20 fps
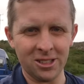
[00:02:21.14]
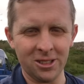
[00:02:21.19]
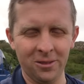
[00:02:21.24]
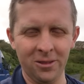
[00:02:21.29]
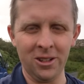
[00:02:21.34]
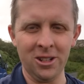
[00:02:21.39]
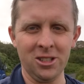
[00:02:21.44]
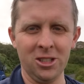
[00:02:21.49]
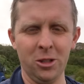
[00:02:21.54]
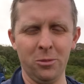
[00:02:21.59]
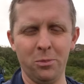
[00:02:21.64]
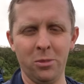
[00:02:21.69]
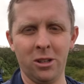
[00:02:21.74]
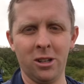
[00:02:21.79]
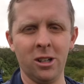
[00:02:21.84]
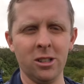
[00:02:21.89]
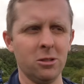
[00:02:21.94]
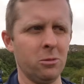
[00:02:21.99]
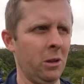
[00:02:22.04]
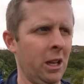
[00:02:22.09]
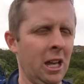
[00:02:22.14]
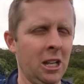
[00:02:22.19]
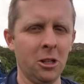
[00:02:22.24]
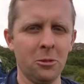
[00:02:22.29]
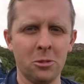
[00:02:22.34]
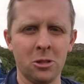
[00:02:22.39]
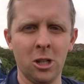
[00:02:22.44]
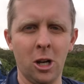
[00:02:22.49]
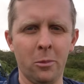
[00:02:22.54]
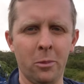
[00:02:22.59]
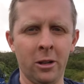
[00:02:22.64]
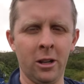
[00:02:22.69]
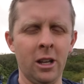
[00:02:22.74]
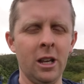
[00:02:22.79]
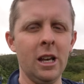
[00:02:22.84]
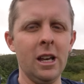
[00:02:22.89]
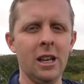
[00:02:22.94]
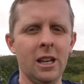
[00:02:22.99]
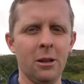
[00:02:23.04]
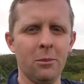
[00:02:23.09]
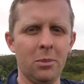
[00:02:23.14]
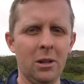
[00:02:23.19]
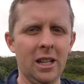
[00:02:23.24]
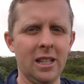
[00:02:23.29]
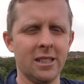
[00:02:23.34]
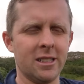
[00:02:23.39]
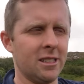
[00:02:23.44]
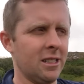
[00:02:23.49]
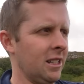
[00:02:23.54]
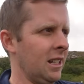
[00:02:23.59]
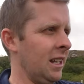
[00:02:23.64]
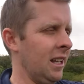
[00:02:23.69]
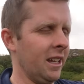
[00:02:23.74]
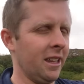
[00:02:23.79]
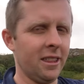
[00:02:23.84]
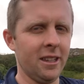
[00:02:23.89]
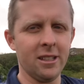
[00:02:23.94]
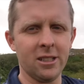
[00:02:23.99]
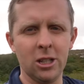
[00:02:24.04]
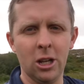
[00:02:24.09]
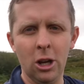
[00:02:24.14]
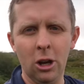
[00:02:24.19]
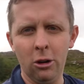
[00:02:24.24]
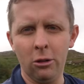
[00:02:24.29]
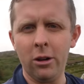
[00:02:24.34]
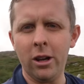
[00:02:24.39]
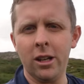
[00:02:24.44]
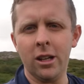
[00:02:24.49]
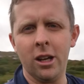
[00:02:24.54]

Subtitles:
to finish it because we end up stopping in places like this. Right